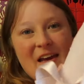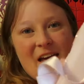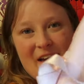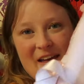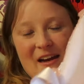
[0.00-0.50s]

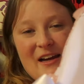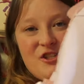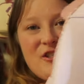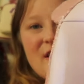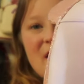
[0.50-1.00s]
And again, I
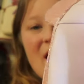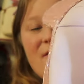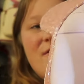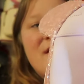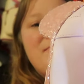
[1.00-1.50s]
just
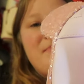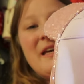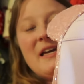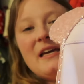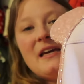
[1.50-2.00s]
love the
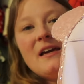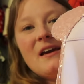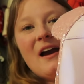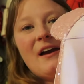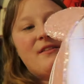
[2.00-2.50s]

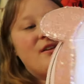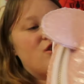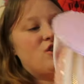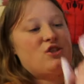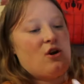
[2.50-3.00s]
pink. I think
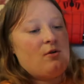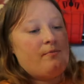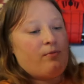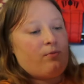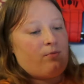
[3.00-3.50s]
it's so
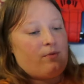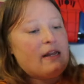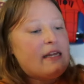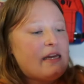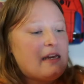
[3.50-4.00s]

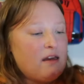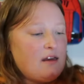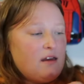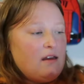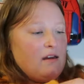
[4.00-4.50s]
pretty
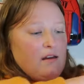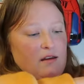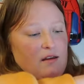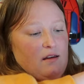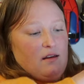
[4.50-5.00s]

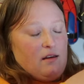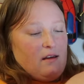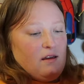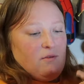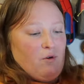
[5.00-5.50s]

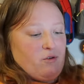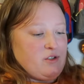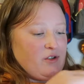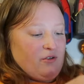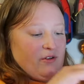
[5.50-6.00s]

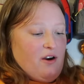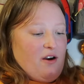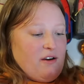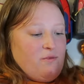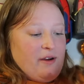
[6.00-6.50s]
rose gold
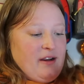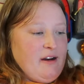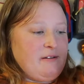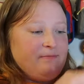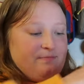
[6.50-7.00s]

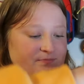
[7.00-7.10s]
hardware.